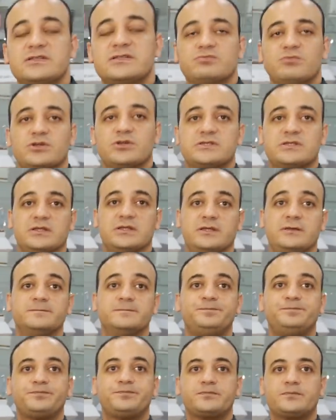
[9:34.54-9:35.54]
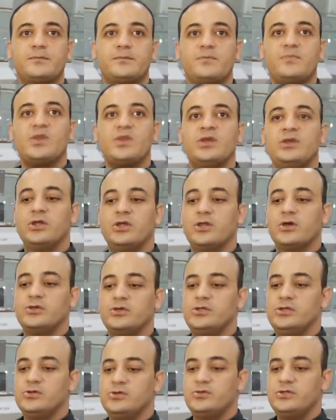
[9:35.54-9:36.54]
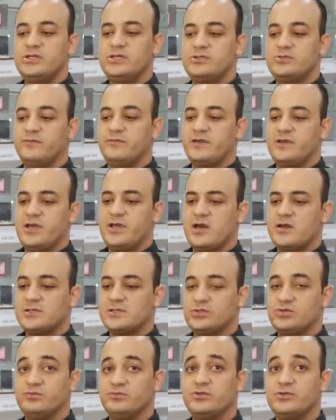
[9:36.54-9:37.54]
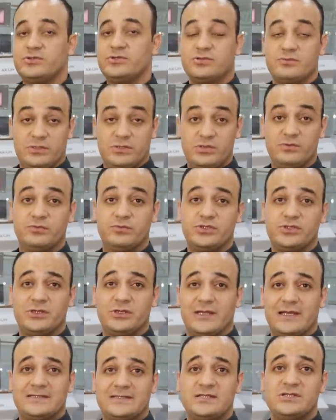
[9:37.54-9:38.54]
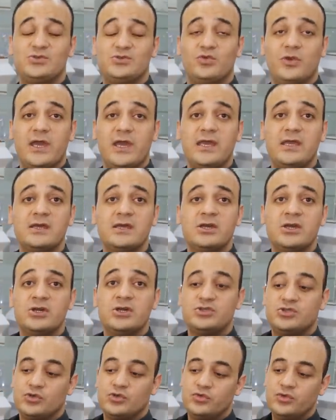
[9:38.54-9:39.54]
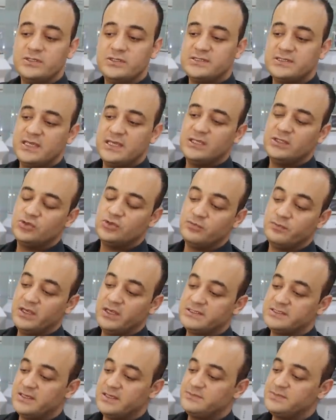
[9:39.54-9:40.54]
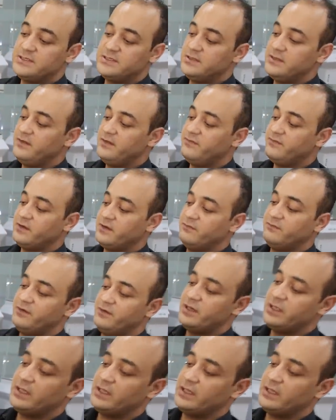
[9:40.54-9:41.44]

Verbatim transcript: smoothly. All right. You know, you don't need very hard to push to push in like this way. So we think to make something different, very